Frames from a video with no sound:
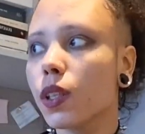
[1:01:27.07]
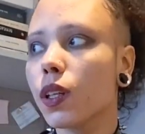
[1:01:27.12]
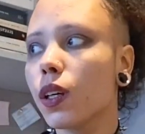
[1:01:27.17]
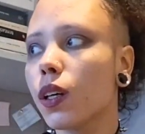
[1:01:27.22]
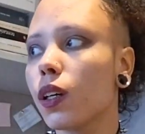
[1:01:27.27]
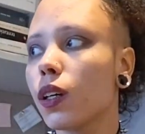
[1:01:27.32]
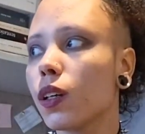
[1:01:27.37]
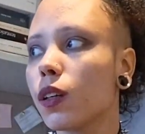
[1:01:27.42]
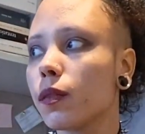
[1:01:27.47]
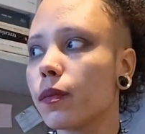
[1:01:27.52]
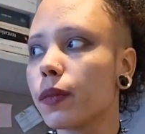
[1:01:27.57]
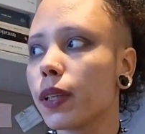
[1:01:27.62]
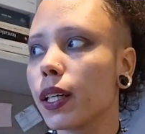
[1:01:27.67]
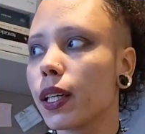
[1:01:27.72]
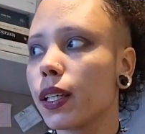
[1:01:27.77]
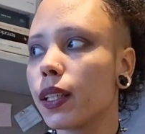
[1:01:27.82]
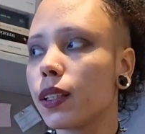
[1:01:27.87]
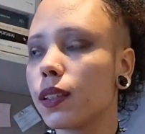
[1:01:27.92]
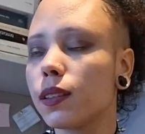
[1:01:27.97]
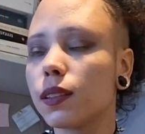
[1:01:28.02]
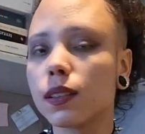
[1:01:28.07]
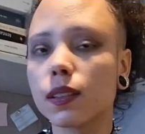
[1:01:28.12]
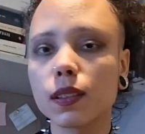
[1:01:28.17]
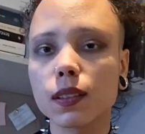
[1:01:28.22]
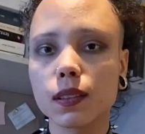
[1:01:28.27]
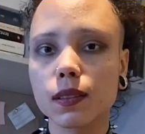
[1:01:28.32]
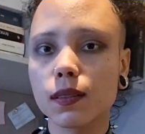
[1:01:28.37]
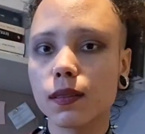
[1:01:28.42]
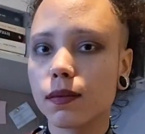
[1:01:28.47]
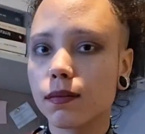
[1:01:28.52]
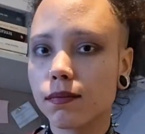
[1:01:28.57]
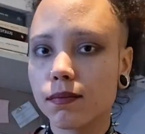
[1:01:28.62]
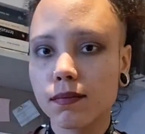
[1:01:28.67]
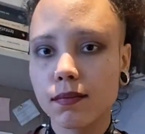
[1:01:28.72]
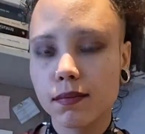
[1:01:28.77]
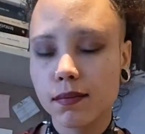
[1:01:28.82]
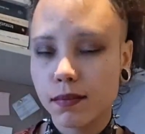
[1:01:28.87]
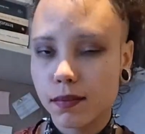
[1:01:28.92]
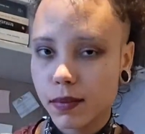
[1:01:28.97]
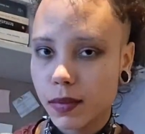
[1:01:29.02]
and
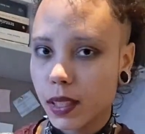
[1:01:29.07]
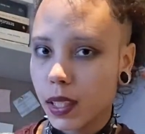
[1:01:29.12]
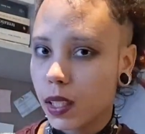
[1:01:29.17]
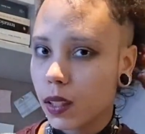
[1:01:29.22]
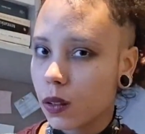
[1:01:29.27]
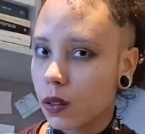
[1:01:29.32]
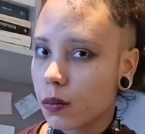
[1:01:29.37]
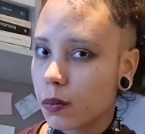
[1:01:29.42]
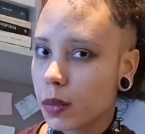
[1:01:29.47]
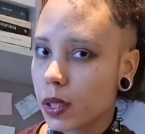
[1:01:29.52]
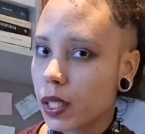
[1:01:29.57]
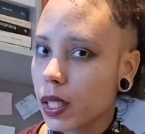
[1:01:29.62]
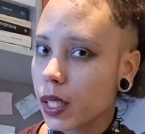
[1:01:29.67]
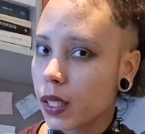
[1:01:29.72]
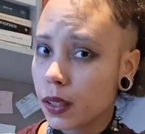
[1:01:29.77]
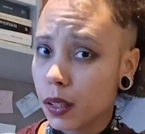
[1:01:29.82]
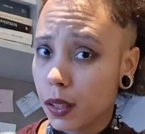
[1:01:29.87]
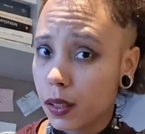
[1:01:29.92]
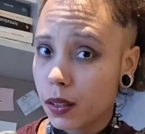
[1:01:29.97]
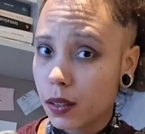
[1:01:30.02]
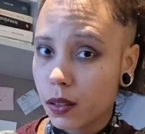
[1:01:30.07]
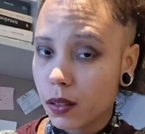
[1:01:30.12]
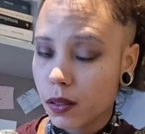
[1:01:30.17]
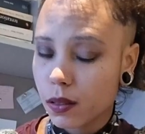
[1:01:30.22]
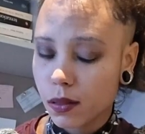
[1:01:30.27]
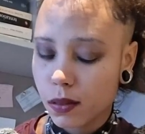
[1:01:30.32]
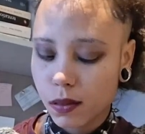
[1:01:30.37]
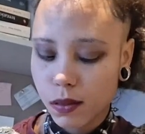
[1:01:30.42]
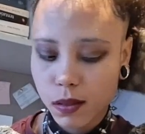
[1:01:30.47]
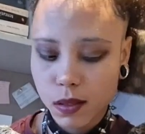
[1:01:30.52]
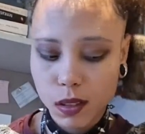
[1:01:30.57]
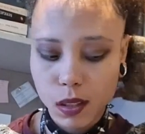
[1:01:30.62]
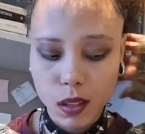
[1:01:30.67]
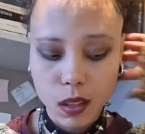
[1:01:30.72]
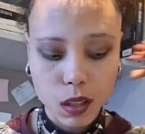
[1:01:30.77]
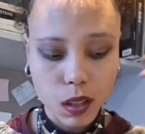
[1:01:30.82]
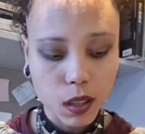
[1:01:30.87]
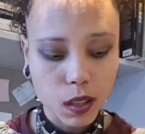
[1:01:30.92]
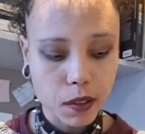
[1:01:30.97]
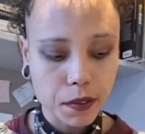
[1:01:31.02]
knit on my niece's
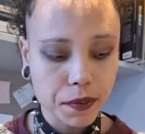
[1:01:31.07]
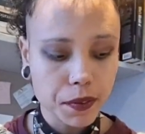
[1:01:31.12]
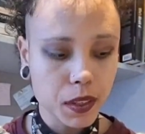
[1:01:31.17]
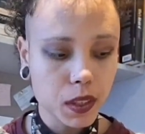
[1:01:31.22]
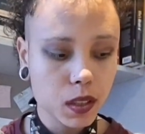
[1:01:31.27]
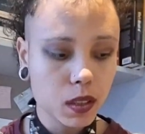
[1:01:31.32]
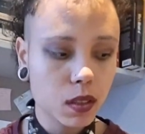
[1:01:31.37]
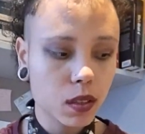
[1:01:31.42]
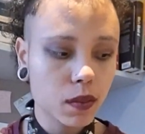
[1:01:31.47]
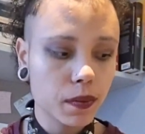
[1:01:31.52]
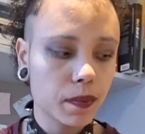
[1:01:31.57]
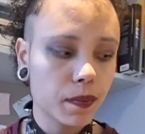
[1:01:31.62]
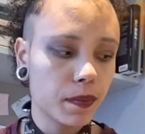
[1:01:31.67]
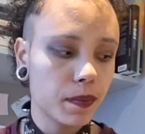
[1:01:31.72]
gloves.